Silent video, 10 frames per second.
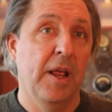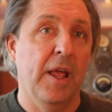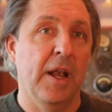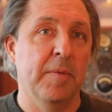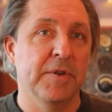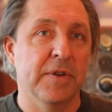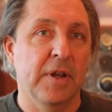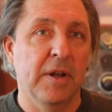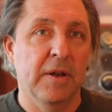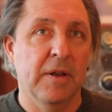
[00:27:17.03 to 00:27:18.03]
And I'm just
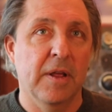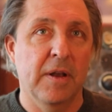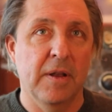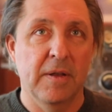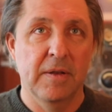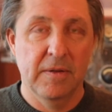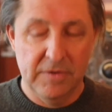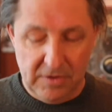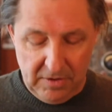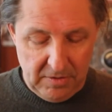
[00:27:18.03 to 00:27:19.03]
going to kind of
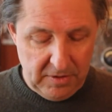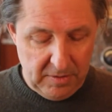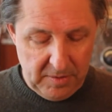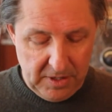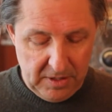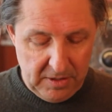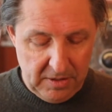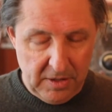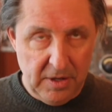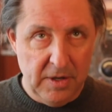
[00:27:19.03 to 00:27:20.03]
show you a little bit
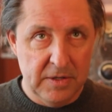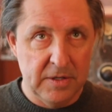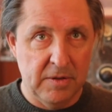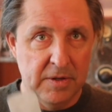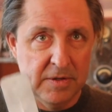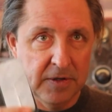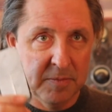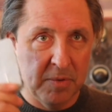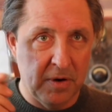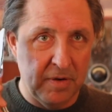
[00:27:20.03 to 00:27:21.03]
here. So this is
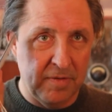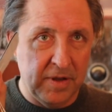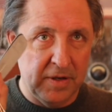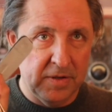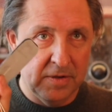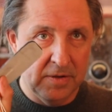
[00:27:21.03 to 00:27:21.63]
part of it.